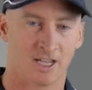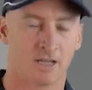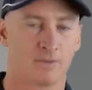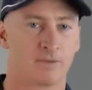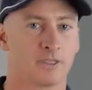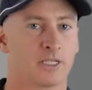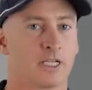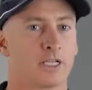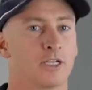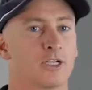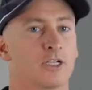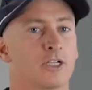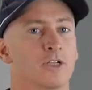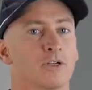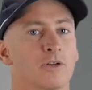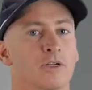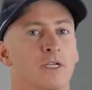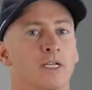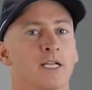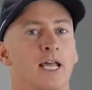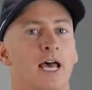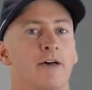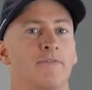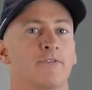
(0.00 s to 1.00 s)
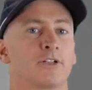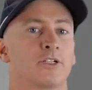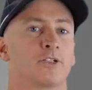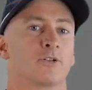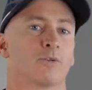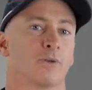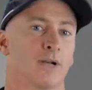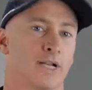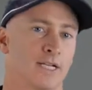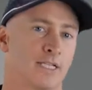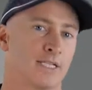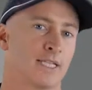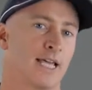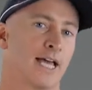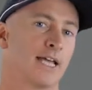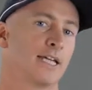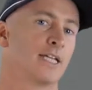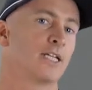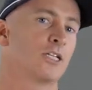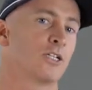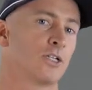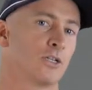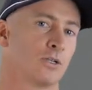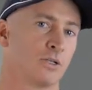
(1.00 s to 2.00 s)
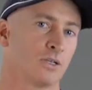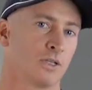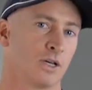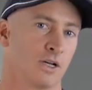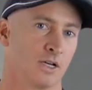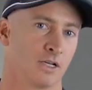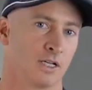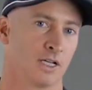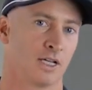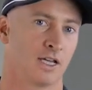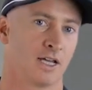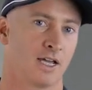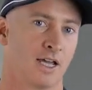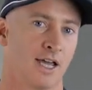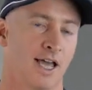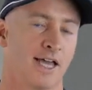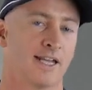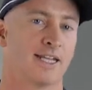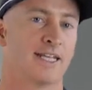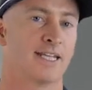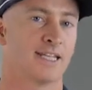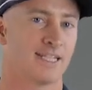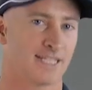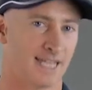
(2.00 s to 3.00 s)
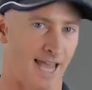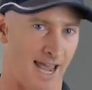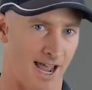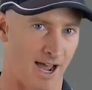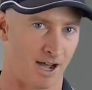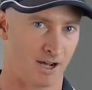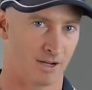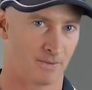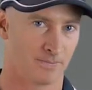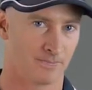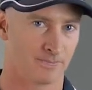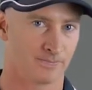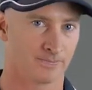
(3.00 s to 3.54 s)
Centurion have addressed that issue though and here's how.